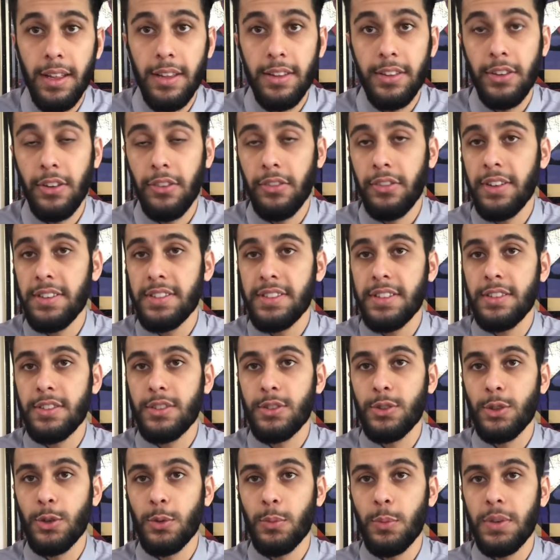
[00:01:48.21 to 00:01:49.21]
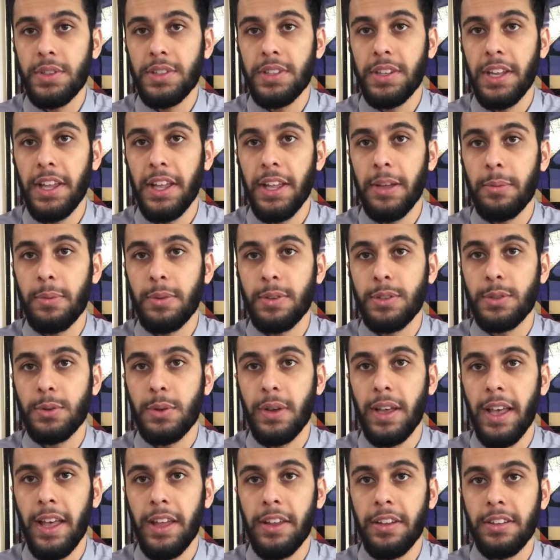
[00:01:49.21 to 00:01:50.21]
The reason Zoom wasn't able to
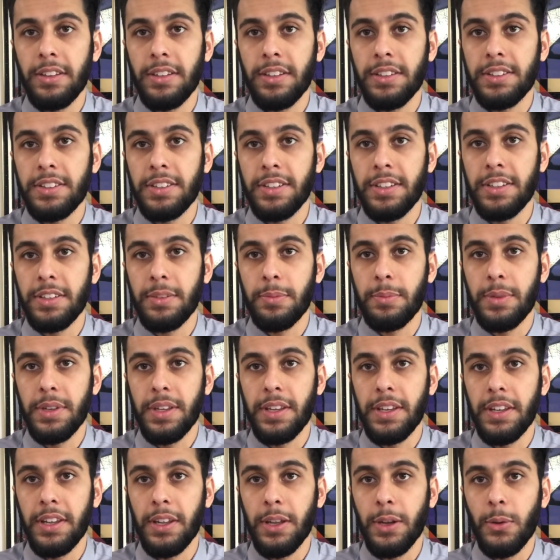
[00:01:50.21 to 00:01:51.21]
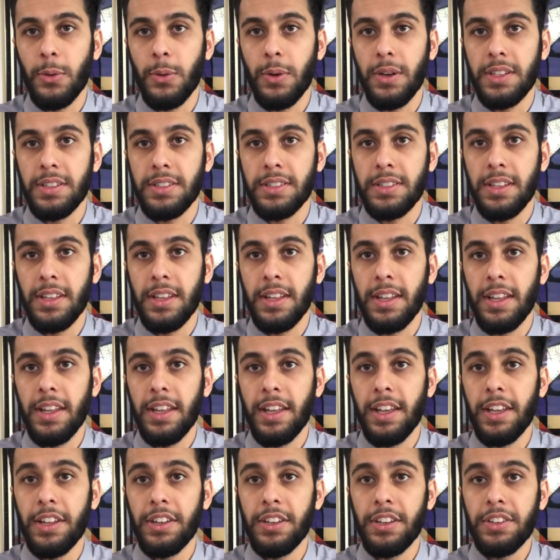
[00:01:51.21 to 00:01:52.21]
handle this in the beginning was
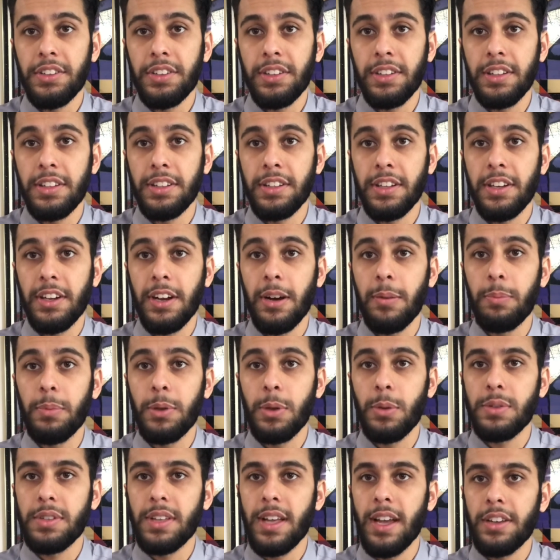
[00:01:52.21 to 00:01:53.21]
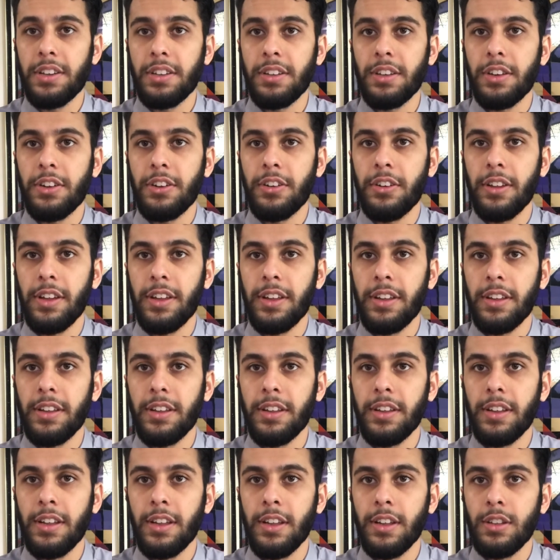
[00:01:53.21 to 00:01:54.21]
initially the company was actually
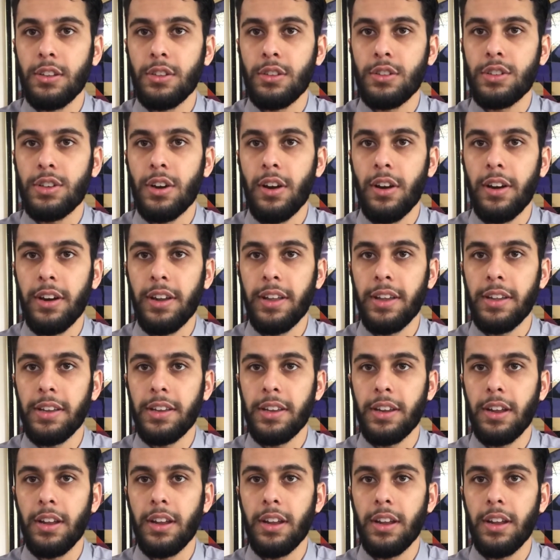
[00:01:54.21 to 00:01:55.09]
created to target